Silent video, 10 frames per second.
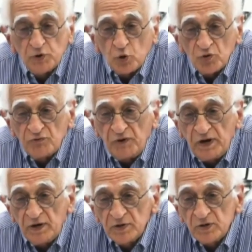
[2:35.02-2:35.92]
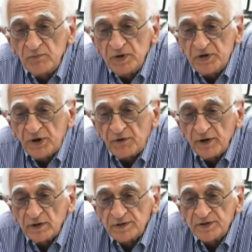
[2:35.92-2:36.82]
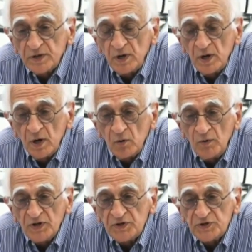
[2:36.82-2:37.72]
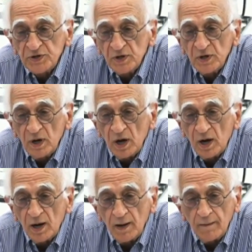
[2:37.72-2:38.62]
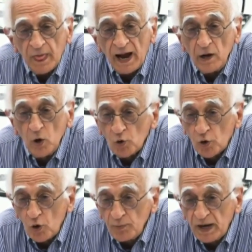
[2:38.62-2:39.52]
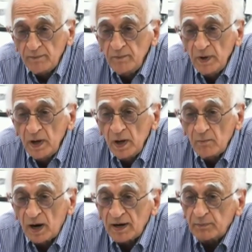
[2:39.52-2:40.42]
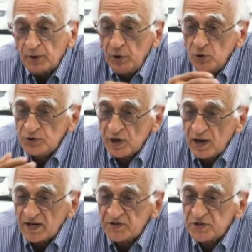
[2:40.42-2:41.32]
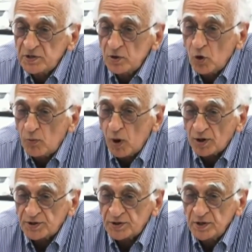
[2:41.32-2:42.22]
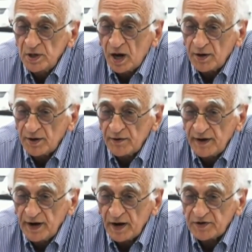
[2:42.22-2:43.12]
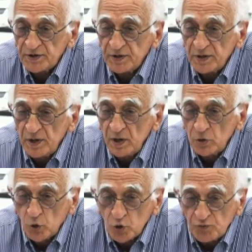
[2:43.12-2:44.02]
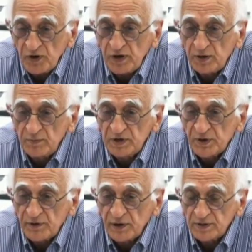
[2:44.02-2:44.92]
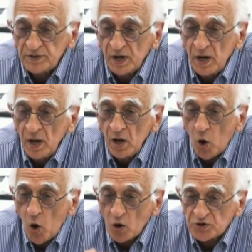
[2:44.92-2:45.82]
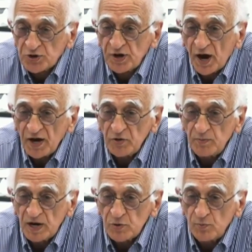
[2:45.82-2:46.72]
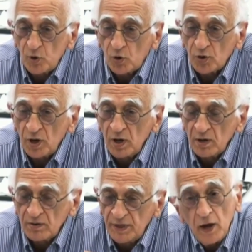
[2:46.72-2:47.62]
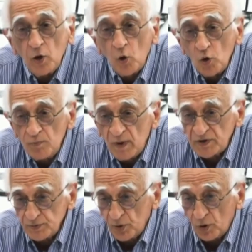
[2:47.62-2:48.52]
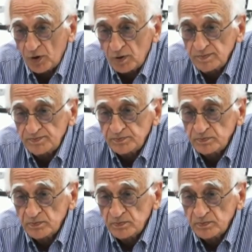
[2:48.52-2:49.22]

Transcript: we chose feeders of materials which had low chromium but produced less cobalt under radiation. Those feeder materials oxidize much more, they erode much more.